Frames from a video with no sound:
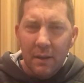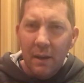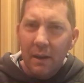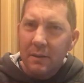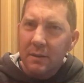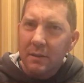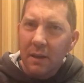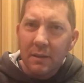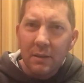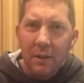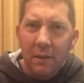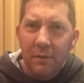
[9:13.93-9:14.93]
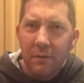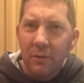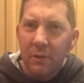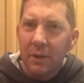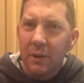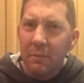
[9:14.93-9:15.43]
it just tastes like a
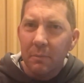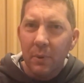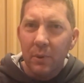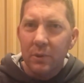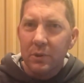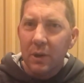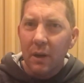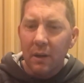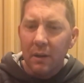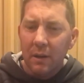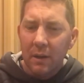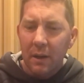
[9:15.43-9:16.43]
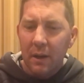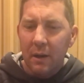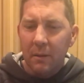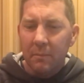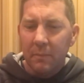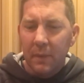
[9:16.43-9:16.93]
fruity kombucha.
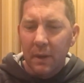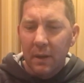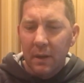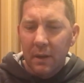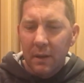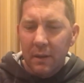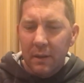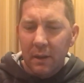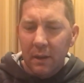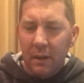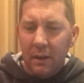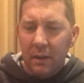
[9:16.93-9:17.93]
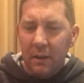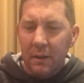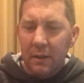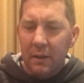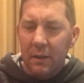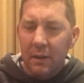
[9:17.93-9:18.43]
The
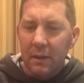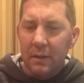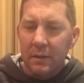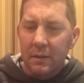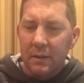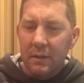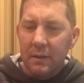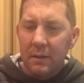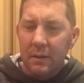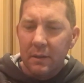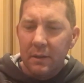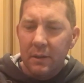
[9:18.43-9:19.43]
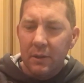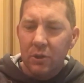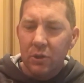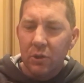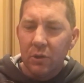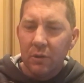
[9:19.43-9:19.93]

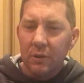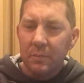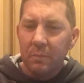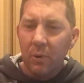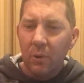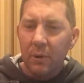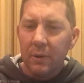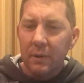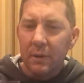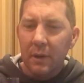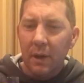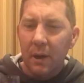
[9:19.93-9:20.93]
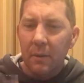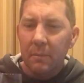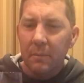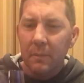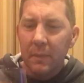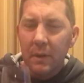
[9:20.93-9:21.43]
sugar is bought.
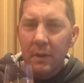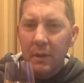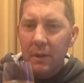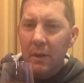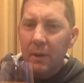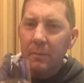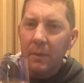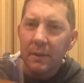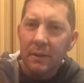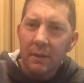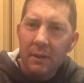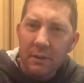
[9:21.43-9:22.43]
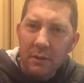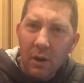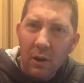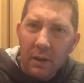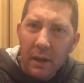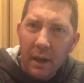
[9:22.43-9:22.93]
It doesn't
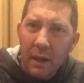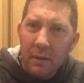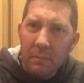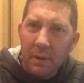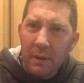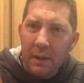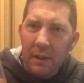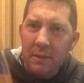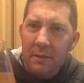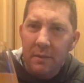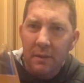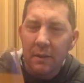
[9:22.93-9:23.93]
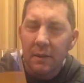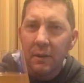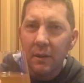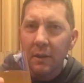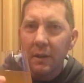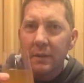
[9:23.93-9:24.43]
hold a head, but that's
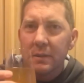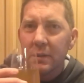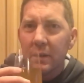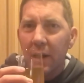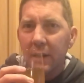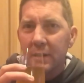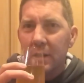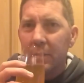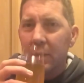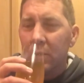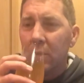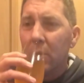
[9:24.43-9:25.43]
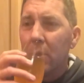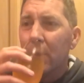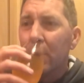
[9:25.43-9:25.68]
that's atypical.